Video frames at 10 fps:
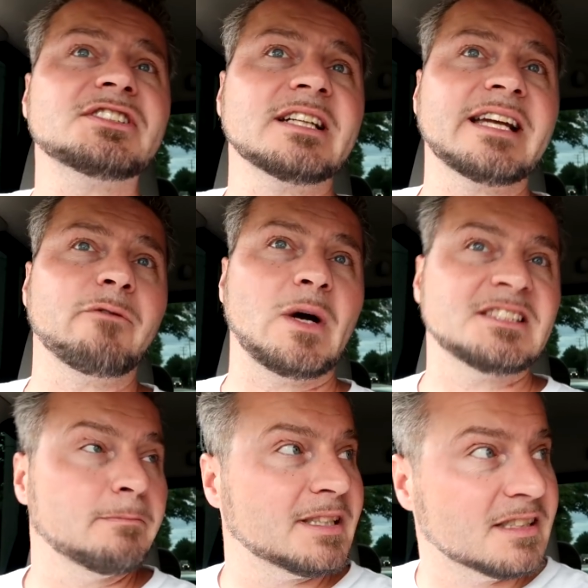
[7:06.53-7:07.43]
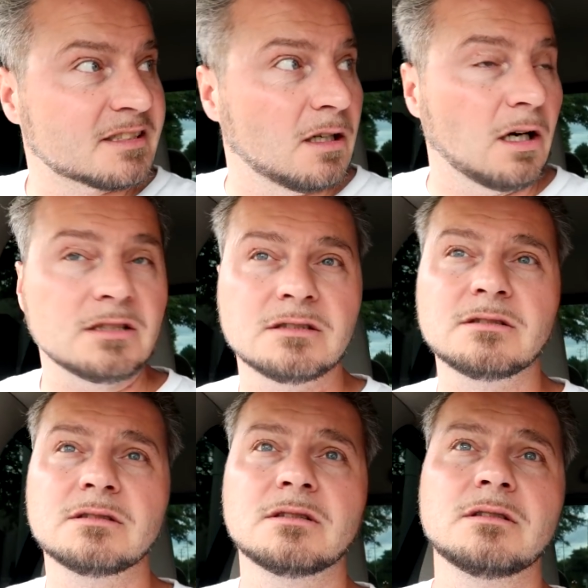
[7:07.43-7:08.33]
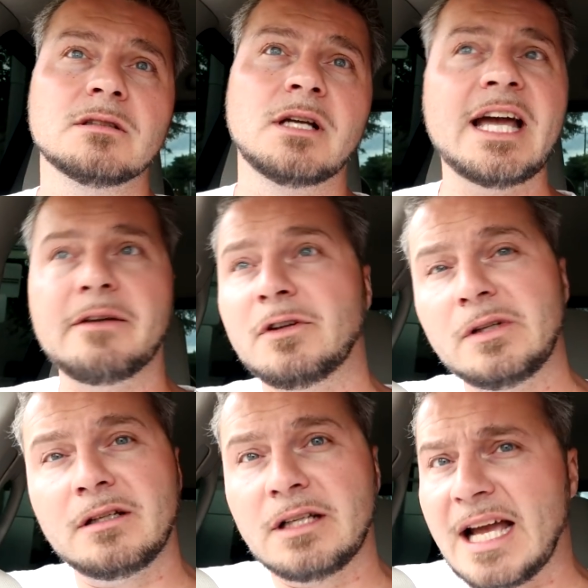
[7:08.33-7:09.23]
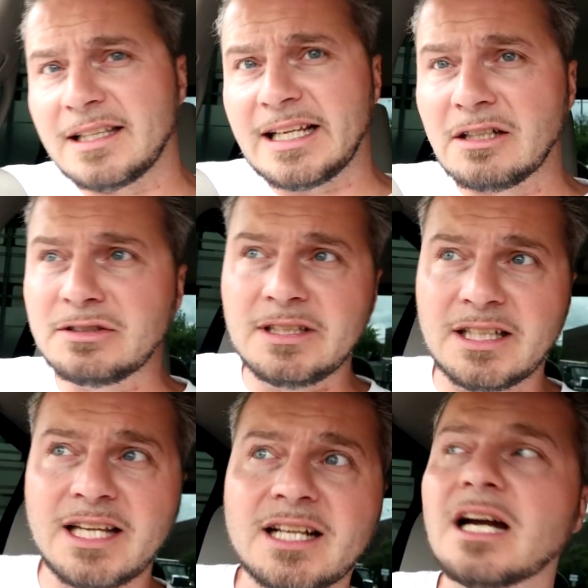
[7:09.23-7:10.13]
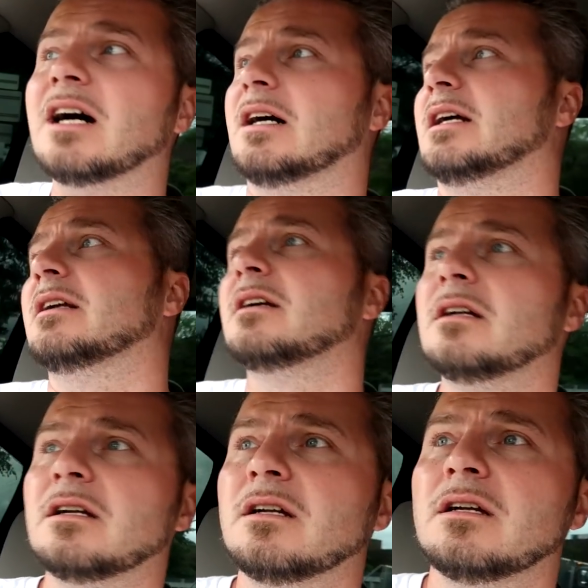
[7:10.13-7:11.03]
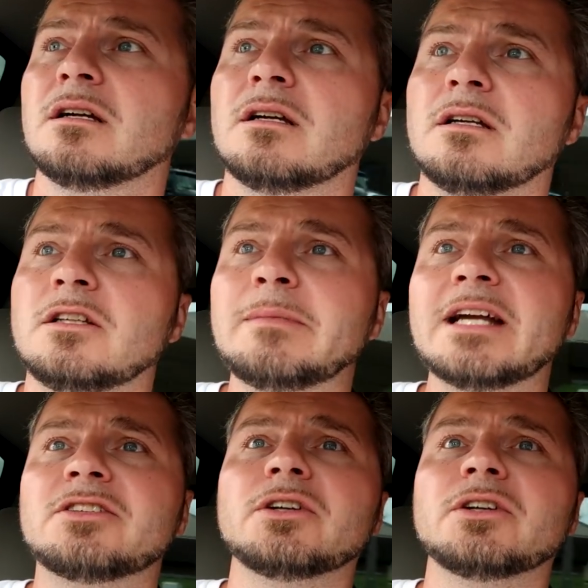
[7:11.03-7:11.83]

we're also gonna give away some business cards. Hey, if you, you got anything else you need to Get Gone, you make